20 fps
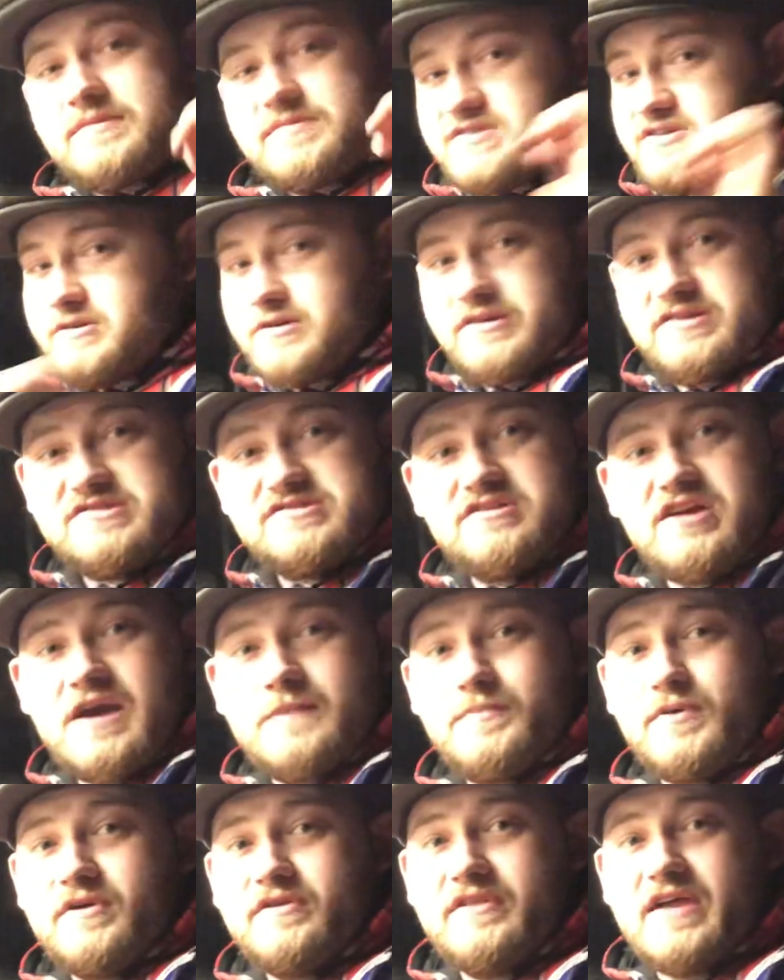Going to scrap
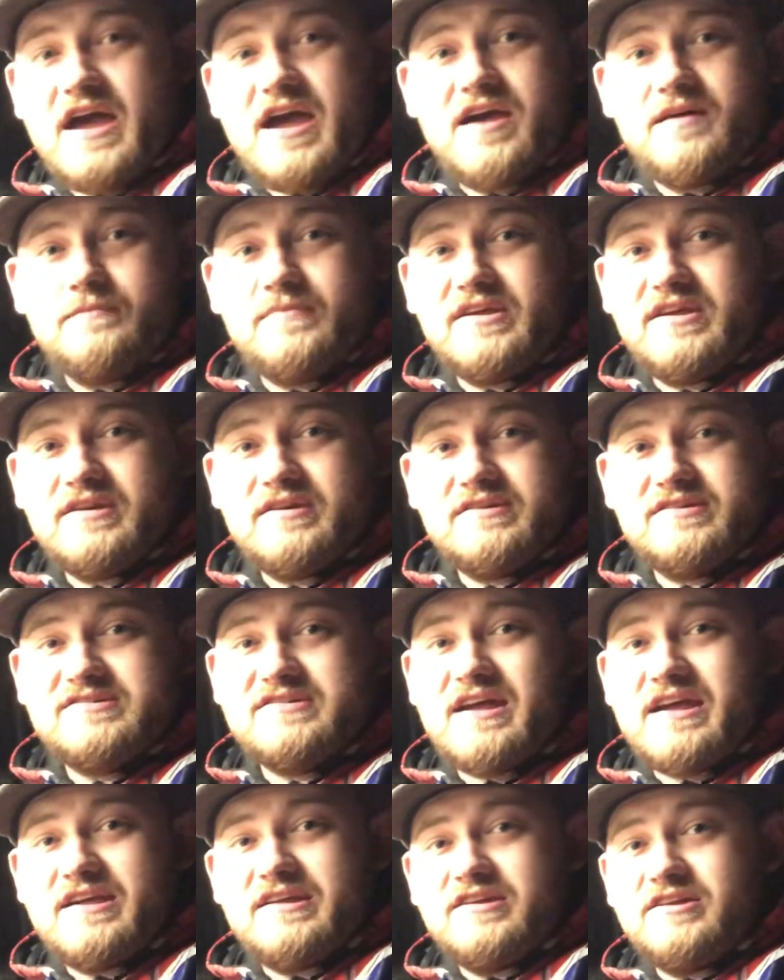all that because
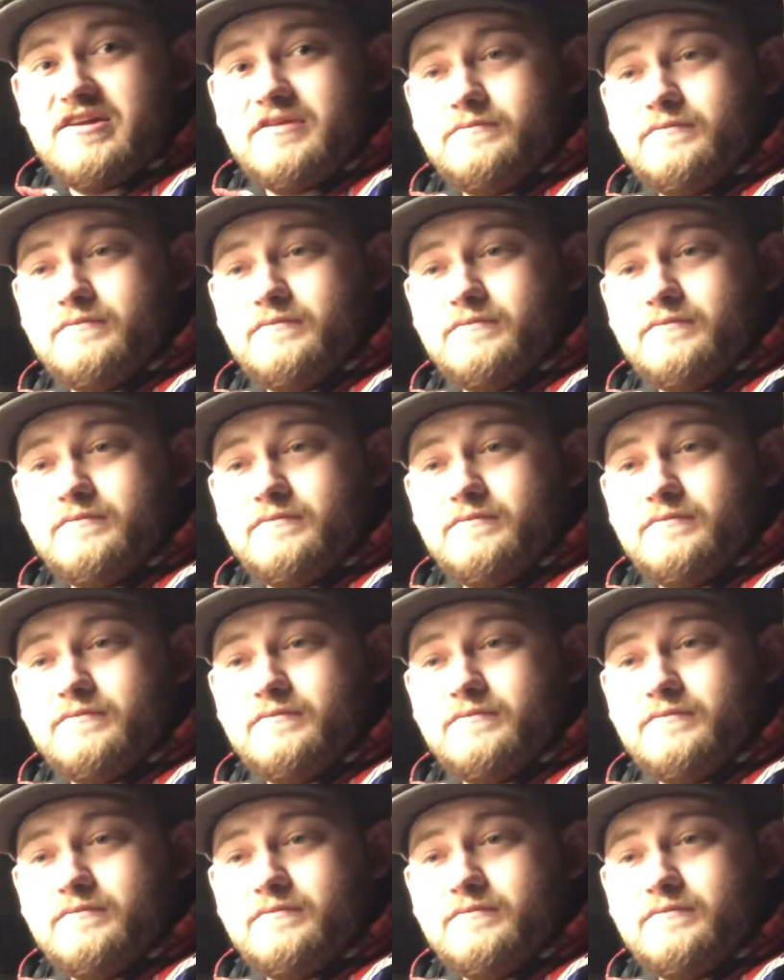I ended up